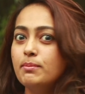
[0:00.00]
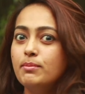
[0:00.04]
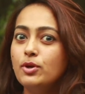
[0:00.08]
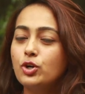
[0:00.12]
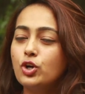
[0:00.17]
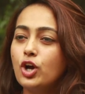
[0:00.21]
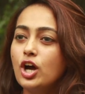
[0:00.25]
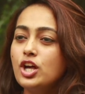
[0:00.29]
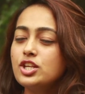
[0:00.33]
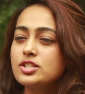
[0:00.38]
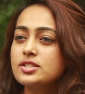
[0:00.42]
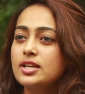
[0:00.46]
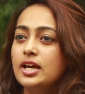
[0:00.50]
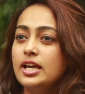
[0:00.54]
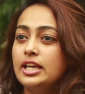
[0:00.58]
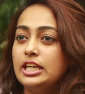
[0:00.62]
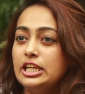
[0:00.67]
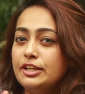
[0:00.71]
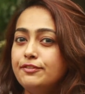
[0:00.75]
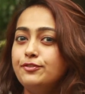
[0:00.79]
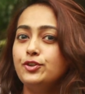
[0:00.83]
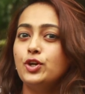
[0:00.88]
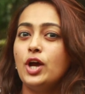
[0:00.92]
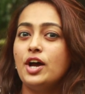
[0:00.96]
because
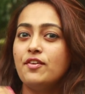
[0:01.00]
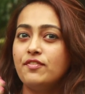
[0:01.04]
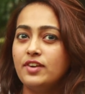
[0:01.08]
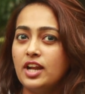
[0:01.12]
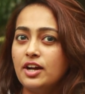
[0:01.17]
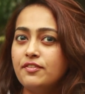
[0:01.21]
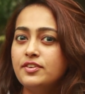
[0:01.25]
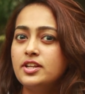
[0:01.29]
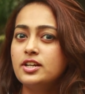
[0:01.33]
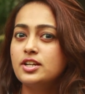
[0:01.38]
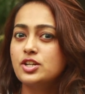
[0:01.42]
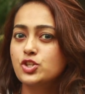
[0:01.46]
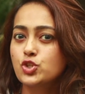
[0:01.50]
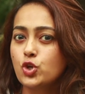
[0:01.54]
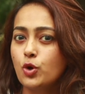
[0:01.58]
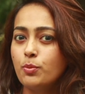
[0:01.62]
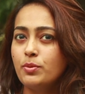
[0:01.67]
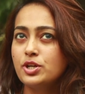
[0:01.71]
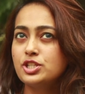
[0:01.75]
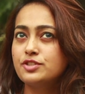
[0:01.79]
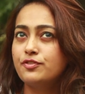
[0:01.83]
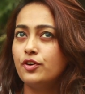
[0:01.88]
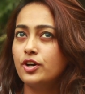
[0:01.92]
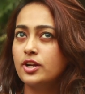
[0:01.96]
if you have loved her so
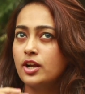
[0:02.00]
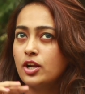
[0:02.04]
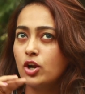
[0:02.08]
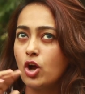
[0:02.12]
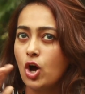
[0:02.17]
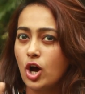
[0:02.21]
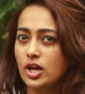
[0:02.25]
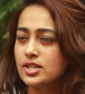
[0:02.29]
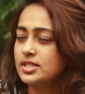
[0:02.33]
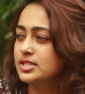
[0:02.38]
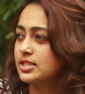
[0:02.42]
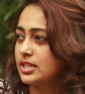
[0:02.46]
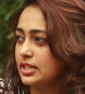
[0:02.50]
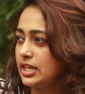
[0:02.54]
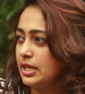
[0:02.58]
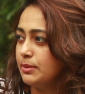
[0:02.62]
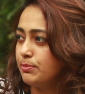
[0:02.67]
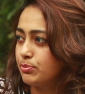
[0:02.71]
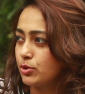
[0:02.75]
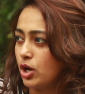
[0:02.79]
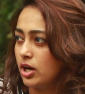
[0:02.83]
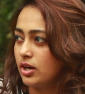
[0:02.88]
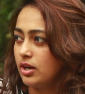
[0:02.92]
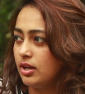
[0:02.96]
much for her
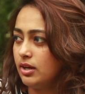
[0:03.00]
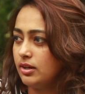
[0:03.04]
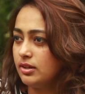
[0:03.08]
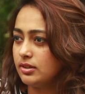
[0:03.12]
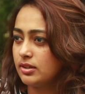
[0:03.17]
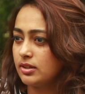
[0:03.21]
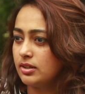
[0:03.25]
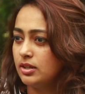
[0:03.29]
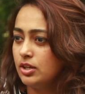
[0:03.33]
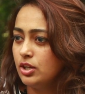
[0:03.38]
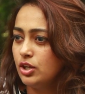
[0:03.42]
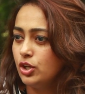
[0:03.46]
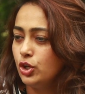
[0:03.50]
on-screen product,